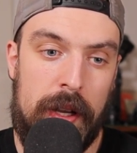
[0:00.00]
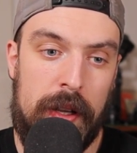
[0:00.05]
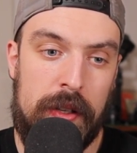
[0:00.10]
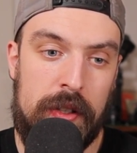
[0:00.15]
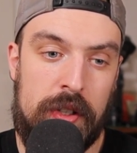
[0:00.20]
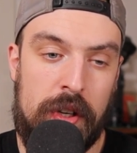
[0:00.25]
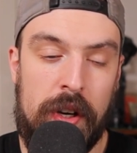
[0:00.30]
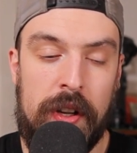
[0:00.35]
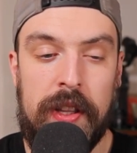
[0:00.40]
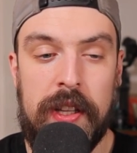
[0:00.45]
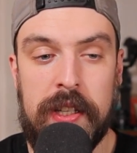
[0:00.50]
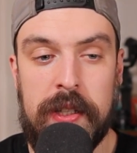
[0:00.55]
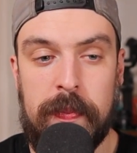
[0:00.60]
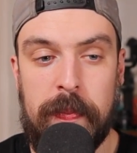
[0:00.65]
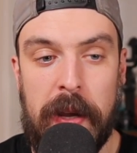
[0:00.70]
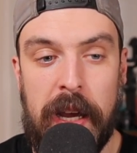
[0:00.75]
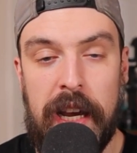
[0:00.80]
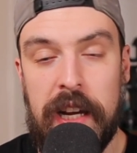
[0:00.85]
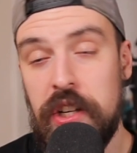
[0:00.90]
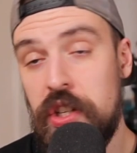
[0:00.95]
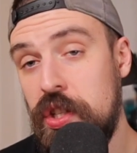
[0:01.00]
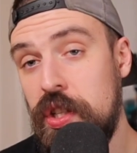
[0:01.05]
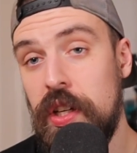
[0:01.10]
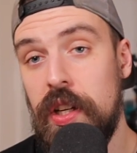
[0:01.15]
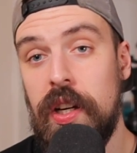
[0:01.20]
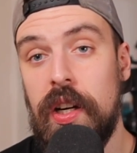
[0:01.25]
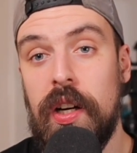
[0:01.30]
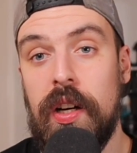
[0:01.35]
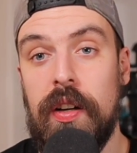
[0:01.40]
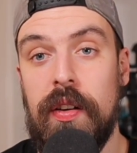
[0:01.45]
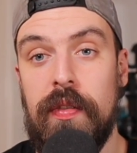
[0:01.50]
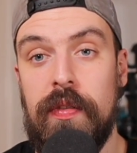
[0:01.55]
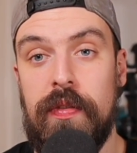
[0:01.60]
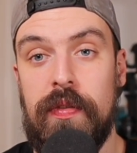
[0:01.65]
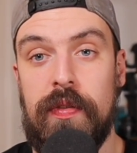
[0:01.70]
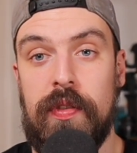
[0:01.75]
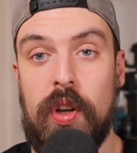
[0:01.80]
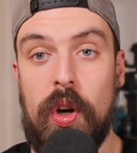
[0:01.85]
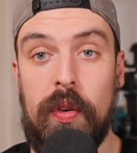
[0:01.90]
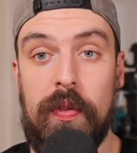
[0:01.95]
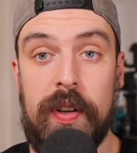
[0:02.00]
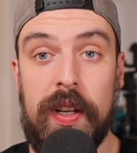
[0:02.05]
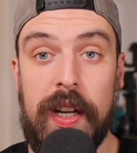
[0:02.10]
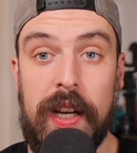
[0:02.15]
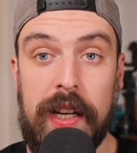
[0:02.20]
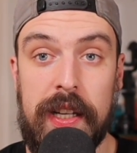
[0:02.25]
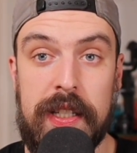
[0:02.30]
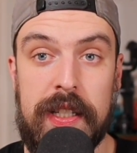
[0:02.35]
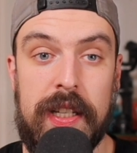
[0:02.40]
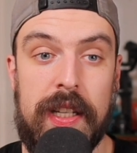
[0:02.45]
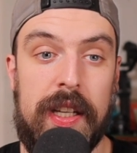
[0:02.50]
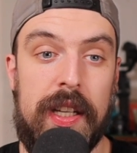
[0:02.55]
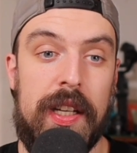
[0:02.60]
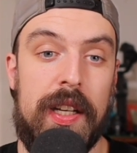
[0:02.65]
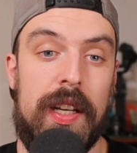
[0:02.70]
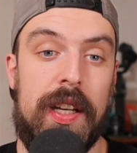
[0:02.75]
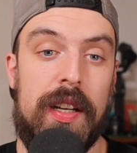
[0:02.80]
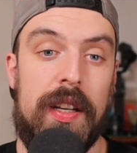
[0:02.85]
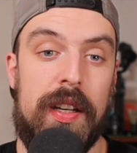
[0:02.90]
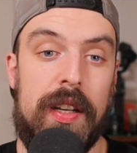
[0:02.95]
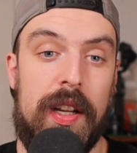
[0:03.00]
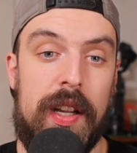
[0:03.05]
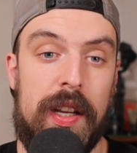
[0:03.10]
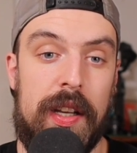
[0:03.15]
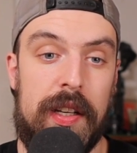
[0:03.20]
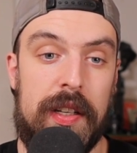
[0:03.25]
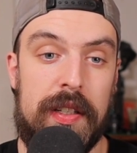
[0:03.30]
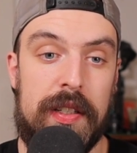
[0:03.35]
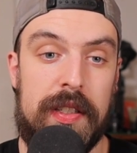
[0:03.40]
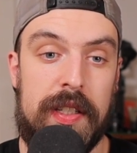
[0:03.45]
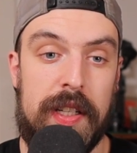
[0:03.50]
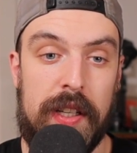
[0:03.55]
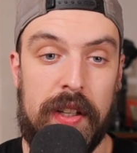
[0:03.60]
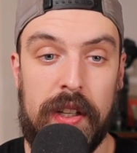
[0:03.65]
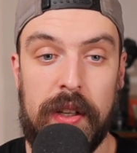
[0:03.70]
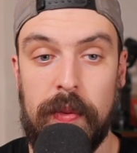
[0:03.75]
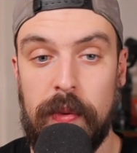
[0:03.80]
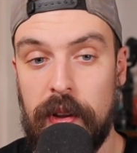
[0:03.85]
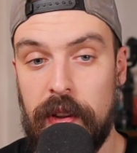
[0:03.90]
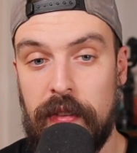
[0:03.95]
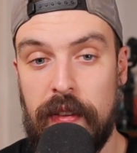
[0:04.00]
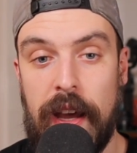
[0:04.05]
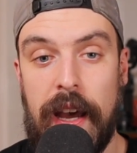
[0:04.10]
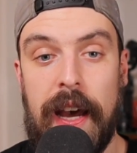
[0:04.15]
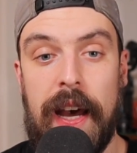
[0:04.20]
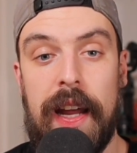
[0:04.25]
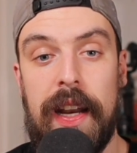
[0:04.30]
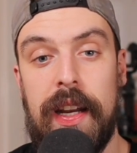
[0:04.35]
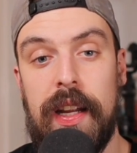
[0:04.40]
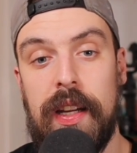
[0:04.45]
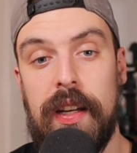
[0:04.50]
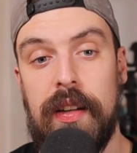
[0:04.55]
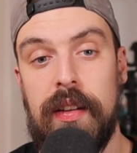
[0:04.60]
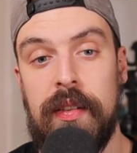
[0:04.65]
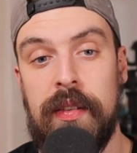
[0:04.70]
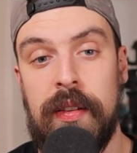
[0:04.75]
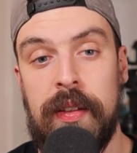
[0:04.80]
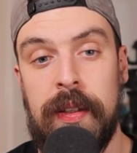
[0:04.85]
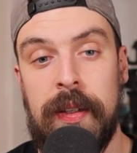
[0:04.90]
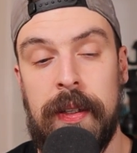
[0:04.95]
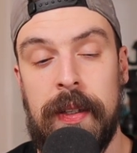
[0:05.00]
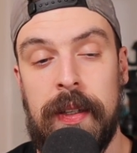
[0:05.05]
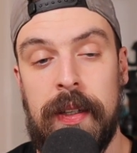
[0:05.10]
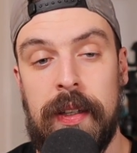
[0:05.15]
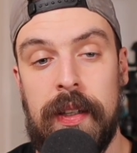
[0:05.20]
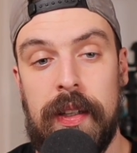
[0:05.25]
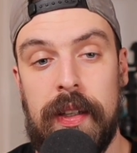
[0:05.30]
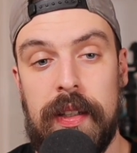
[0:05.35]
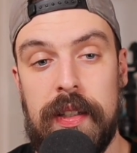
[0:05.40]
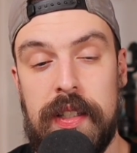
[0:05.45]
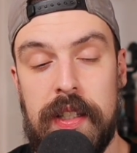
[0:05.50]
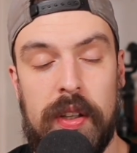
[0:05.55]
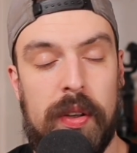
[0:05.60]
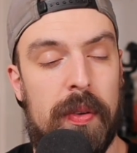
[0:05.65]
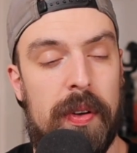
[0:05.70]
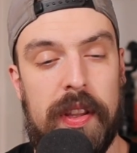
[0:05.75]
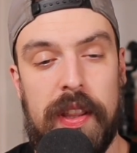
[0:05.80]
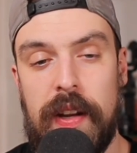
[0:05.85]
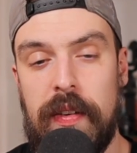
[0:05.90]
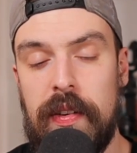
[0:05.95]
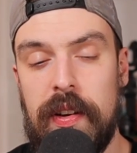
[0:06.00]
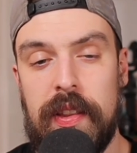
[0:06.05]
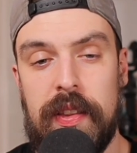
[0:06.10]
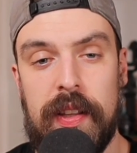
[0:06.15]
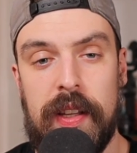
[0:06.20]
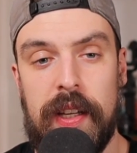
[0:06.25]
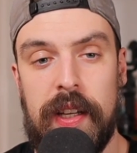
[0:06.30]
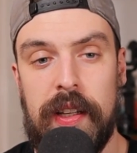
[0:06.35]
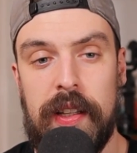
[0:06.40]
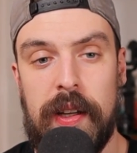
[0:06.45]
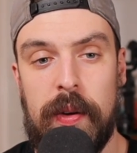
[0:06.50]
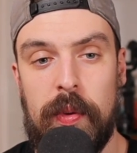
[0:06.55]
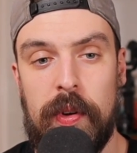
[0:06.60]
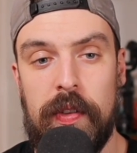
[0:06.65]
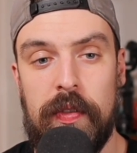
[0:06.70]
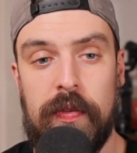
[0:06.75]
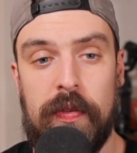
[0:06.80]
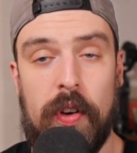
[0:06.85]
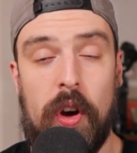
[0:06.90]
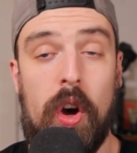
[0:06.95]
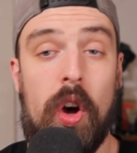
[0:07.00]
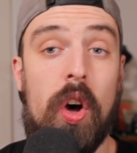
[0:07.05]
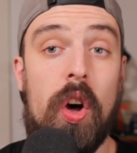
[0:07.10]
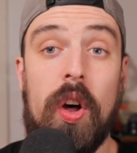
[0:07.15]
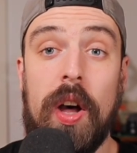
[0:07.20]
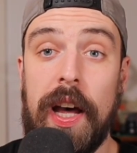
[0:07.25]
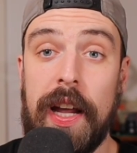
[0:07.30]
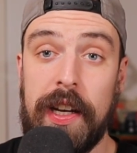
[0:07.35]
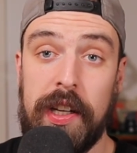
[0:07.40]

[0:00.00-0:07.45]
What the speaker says: during this past year of COVID-19 and dealing with that and dealing with everything that we've all had